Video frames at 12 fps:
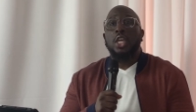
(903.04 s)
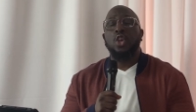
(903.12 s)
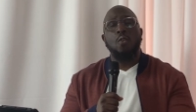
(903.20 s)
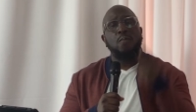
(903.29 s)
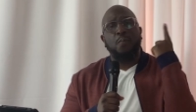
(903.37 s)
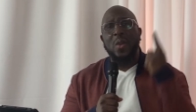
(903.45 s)

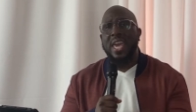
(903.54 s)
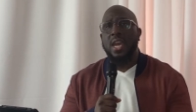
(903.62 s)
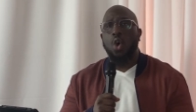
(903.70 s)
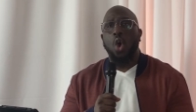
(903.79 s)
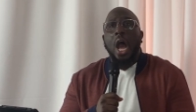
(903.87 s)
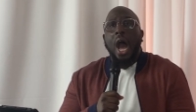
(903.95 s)
you
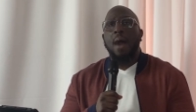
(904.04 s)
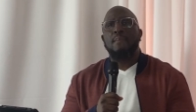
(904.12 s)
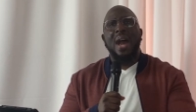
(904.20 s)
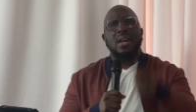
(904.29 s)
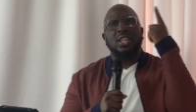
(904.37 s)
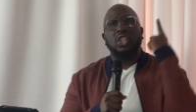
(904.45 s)
feel
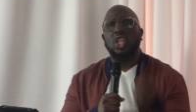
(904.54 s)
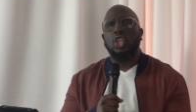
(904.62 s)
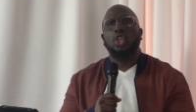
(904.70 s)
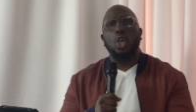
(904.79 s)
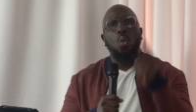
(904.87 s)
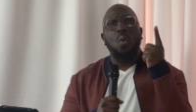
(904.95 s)
about a
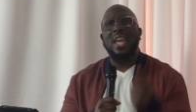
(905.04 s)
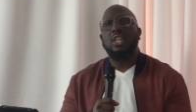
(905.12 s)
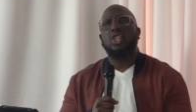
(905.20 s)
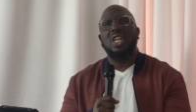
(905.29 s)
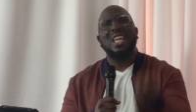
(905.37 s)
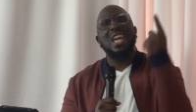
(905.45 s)

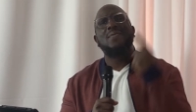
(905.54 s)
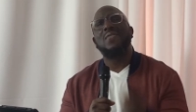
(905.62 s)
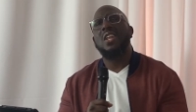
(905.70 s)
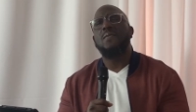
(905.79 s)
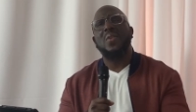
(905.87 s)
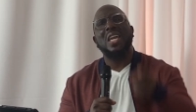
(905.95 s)
situation,
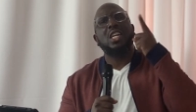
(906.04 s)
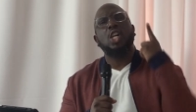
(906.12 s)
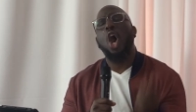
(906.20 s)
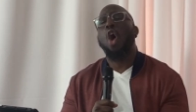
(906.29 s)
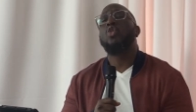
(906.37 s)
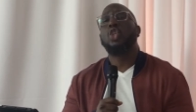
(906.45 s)
even if it
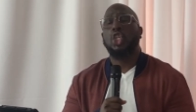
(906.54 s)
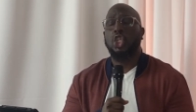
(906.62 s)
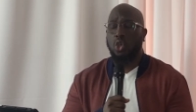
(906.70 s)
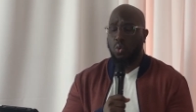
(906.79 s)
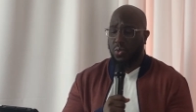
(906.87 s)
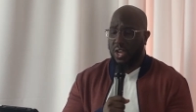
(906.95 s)
costs
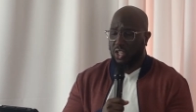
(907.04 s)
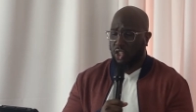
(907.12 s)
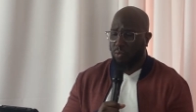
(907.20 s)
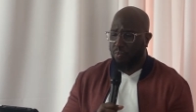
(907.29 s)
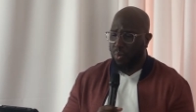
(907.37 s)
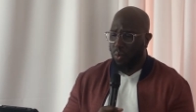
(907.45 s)
you their
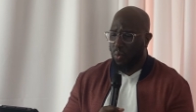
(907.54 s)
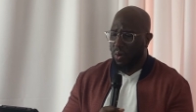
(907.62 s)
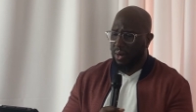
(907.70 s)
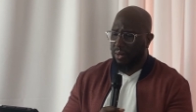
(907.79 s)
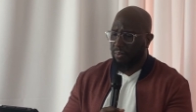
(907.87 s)
support.